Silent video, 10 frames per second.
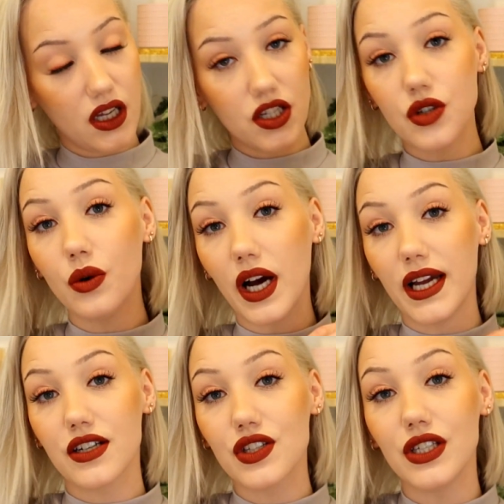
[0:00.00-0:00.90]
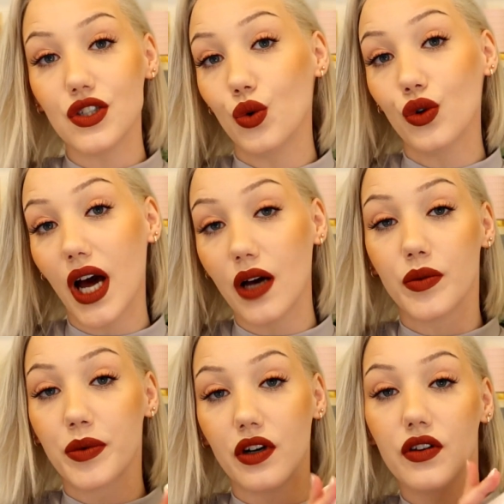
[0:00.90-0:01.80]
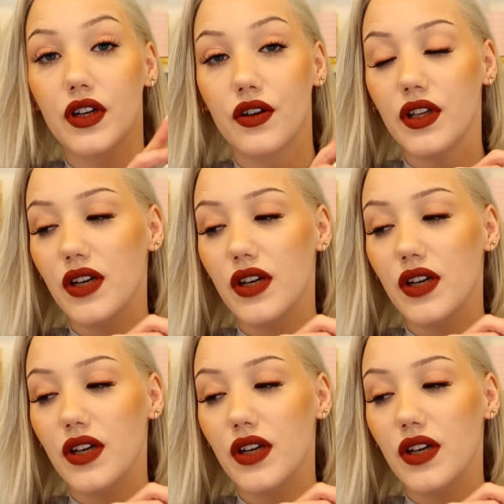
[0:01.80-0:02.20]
Do you know what? I actually don't have a purse currently.